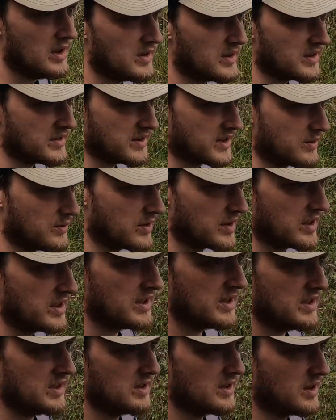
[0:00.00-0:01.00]
Not that I want to
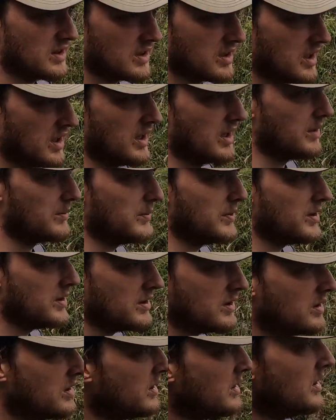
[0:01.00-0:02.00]
eat a lime
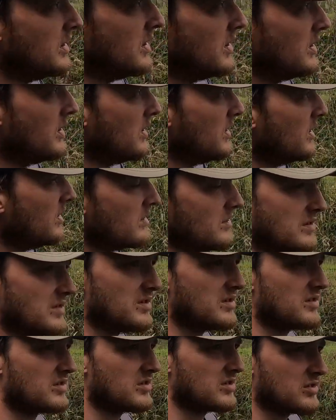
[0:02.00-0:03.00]

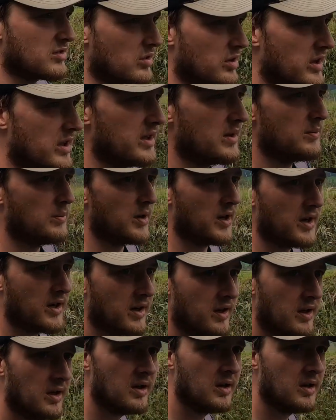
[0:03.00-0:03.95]
just straight, but